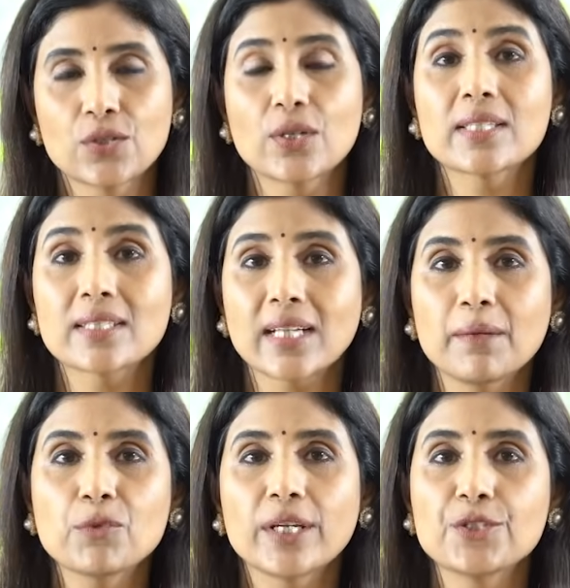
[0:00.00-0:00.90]
So it's
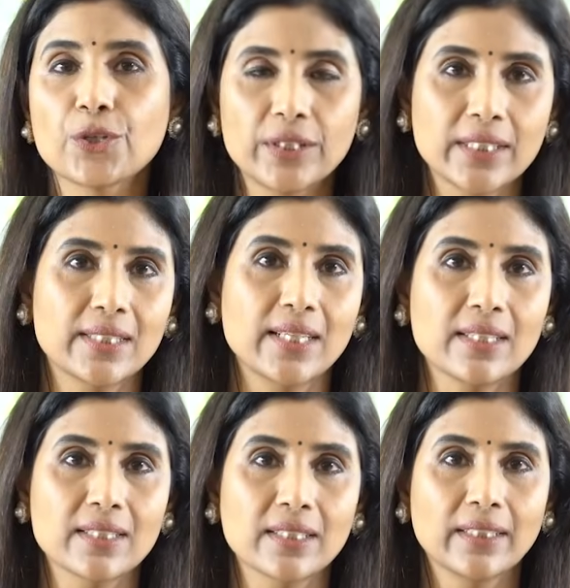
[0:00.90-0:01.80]
time to enjoy the
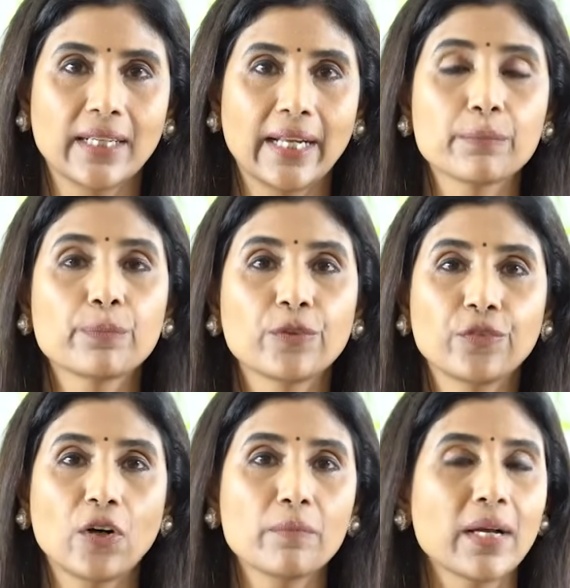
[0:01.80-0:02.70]
test and
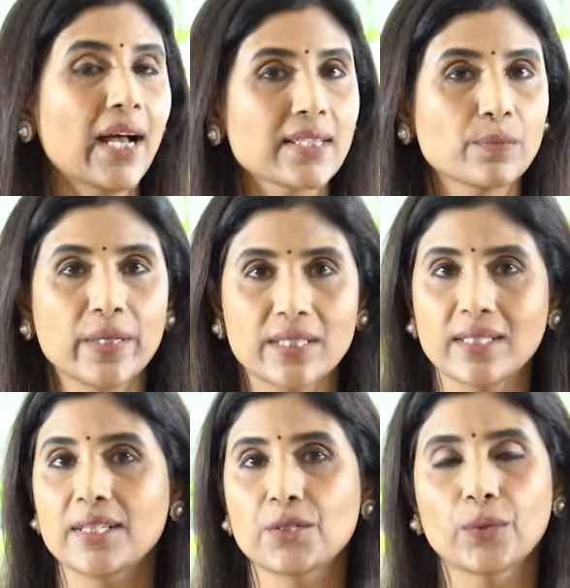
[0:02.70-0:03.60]
perform as
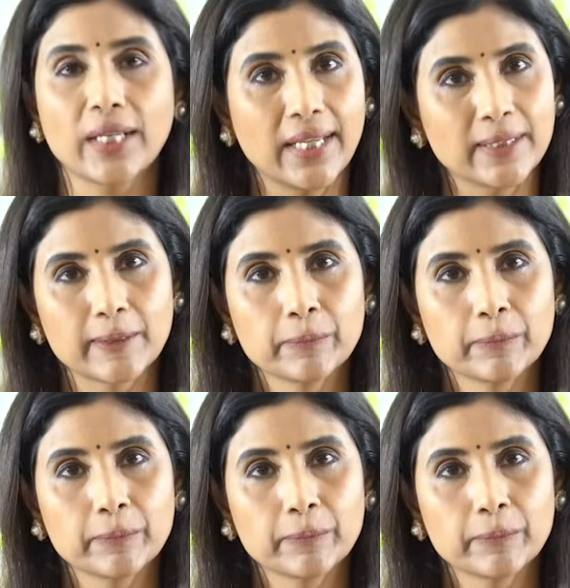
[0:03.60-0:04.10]
best as you can.